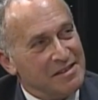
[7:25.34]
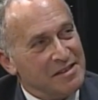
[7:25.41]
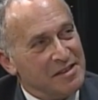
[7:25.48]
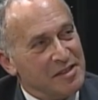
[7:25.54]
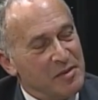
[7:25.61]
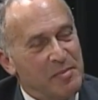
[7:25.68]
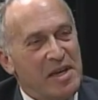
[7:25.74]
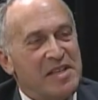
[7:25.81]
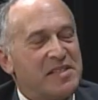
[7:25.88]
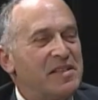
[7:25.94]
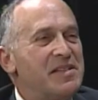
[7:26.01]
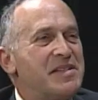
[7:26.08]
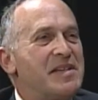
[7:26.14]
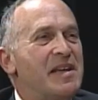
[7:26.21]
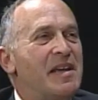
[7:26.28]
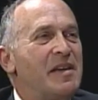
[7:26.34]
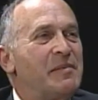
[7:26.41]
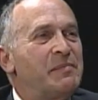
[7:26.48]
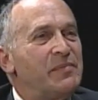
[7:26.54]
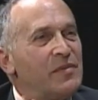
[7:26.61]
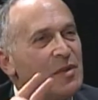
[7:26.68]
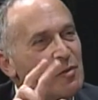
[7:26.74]
They're basically saying,
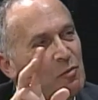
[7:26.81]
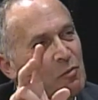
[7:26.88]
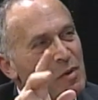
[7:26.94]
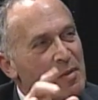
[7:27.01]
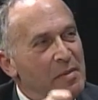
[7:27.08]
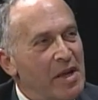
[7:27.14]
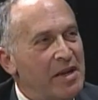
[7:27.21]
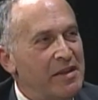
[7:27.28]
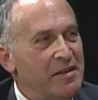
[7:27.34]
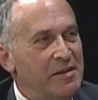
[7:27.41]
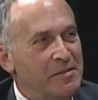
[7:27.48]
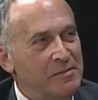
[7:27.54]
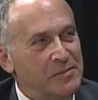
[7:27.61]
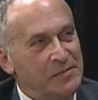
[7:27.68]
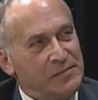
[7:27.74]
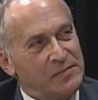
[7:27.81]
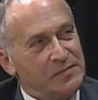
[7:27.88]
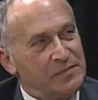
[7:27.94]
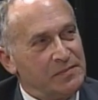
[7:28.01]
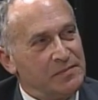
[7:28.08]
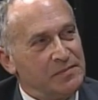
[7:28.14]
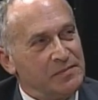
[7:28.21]
we're better than you.
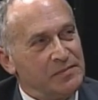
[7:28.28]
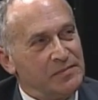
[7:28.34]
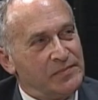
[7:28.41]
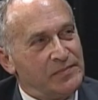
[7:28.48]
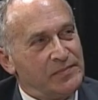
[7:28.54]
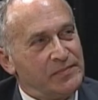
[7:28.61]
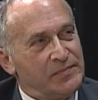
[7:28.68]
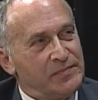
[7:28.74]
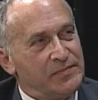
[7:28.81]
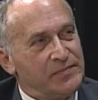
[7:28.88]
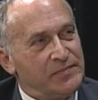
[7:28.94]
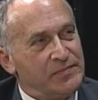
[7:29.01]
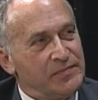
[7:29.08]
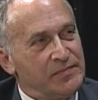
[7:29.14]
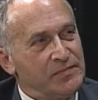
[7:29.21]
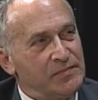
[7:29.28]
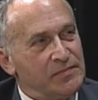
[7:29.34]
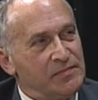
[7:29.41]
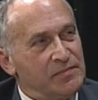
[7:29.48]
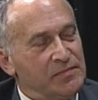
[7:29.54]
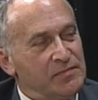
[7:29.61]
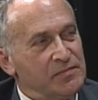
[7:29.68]
Yeah, it
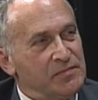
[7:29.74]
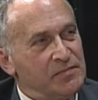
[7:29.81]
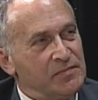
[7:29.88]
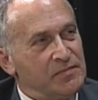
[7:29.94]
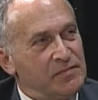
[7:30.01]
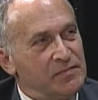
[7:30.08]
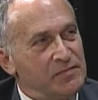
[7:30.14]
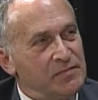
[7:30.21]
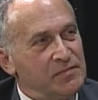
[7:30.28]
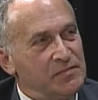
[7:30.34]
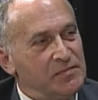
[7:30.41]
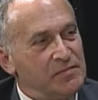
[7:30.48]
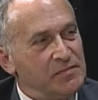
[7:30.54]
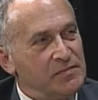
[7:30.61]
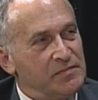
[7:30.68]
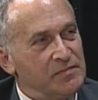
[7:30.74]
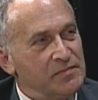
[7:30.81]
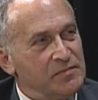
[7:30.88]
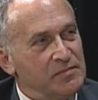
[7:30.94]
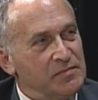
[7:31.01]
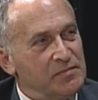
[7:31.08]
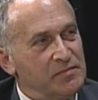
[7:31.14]
amazes me
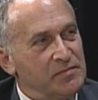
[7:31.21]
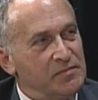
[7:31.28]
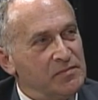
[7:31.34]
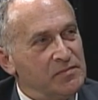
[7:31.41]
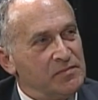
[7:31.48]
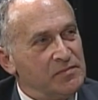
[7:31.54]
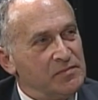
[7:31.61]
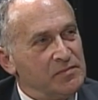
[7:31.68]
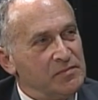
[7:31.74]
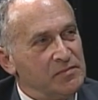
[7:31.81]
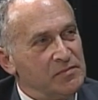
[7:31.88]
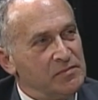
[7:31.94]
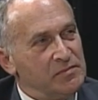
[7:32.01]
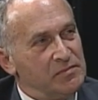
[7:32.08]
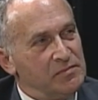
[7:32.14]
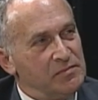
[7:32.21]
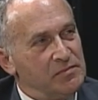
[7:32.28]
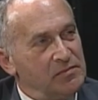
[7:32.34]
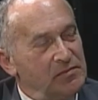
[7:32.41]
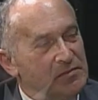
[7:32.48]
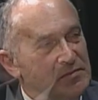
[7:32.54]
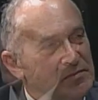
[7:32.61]
sometimes when
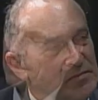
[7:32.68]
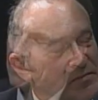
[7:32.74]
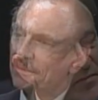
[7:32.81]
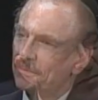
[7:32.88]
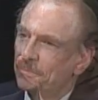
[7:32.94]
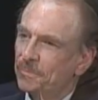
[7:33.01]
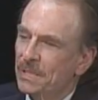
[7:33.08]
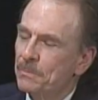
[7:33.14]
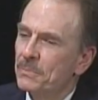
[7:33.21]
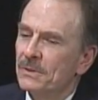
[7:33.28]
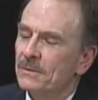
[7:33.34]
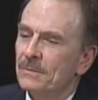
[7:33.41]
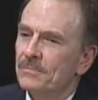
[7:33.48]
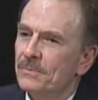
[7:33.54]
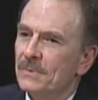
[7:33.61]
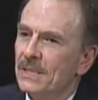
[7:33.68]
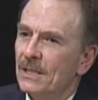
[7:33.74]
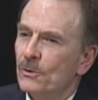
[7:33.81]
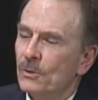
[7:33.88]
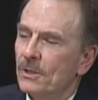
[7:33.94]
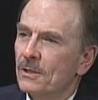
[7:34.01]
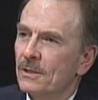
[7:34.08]
that people
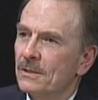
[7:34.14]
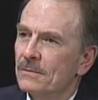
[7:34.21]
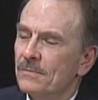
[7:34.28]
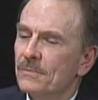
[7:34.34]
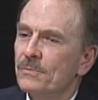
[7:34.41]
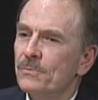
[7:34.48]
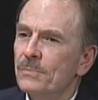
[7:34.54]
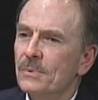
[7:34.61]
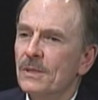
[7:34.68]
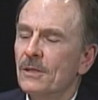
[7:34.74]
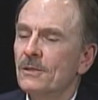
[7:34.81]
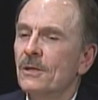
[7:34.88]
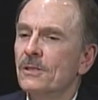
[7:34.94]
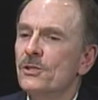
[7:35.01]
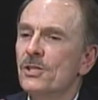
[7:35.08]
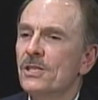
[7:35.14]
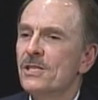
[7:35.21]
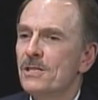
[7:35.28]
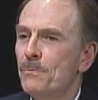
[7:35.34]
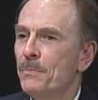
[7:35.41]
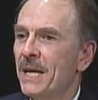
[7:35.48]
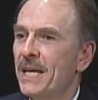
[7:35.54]
are
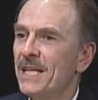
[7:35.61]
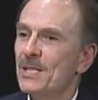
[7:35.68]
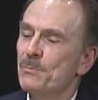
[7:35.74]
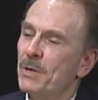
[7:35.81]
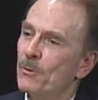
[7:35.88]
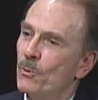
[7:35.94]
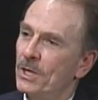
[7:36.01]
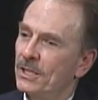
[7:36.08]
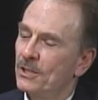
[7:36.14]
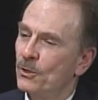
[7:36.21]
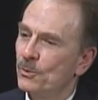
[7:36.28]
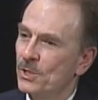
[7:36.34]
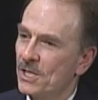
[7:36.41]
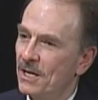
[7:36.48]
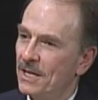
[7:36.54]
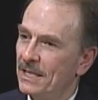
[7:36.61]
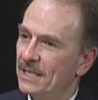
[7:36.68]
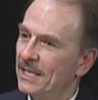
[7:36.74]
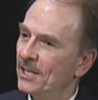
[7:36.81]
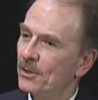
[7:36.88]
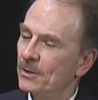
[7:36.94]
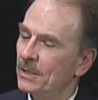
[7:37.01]
just amazed by what goes on
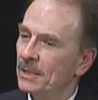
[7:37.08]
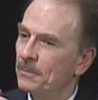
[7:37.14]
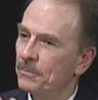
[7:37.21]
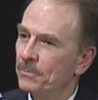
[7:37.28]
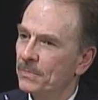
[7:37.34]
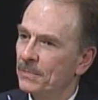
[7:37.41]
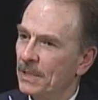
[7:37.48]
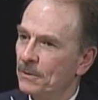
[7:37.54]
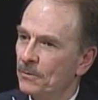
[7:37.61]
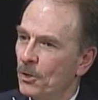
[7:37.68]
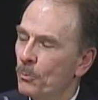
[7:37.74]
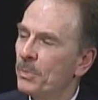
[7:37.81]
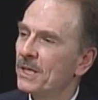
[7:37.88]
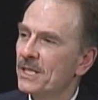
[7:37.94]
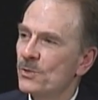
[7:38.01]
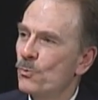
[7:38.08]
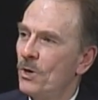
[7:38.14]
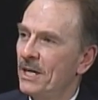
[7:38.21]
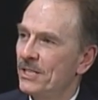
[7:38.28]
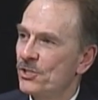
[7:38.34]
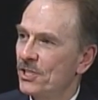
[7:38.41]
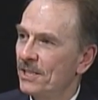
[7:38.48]
there, and nobody's
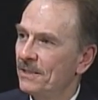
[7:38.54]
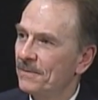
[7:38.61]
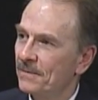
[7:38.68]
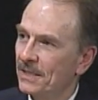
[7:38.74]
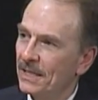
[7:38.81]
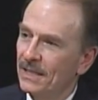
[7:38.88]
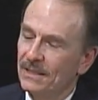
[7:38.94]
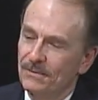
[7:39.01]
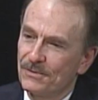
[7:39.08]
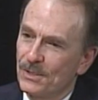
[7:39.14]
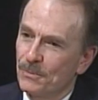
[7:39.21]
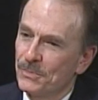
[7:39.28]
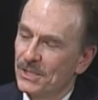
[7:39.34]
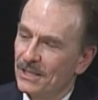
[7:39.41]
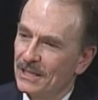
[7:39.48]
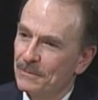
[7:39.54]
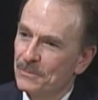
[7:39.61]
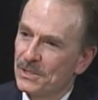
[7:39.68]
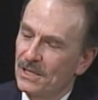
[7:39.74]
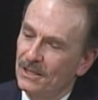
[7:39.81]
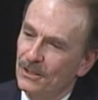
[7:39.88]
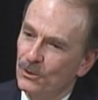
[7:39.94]
watching. And
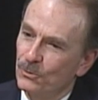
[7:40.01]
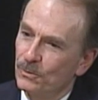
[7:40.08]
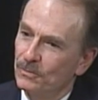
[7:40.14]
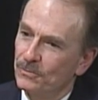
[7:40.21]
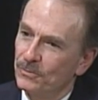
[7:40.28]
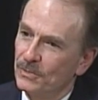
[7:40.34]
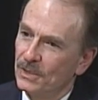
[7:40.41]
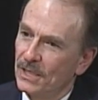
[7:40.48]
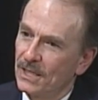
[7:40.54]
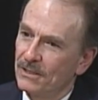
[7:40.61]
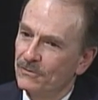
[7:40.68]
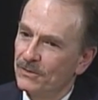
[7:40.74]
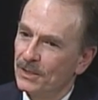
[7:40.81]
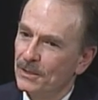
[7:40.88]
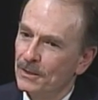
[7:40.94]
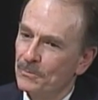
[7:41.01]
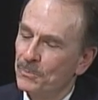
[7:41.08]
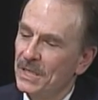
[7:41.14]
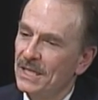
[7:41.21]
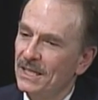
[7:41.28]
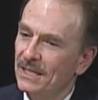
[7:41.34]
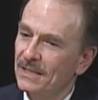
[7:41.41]
sometimes I know a lot of the
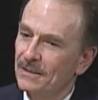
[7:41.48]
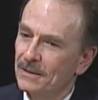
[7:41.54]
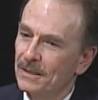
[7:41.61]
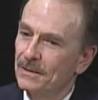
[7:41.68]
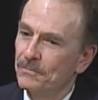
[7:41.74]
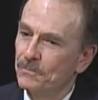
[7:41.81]
media